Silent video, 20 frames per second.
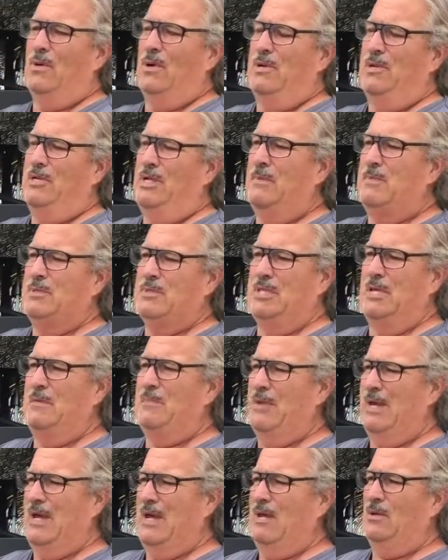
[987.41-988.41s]
deep sea
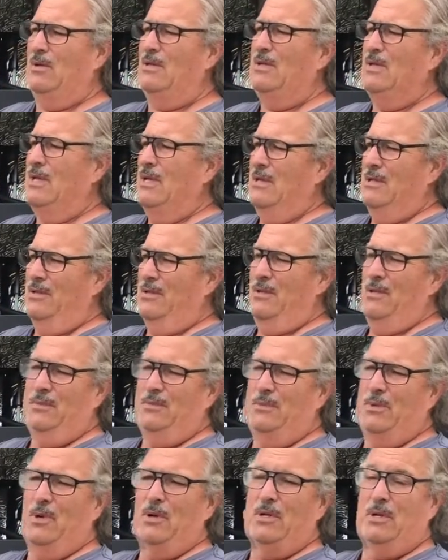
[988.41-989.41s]
panel. They're
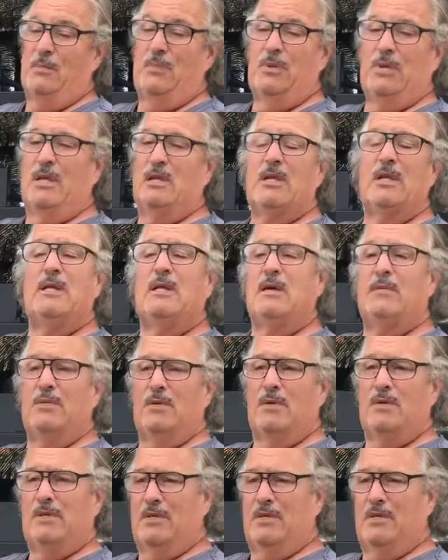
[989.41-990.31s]
completely different.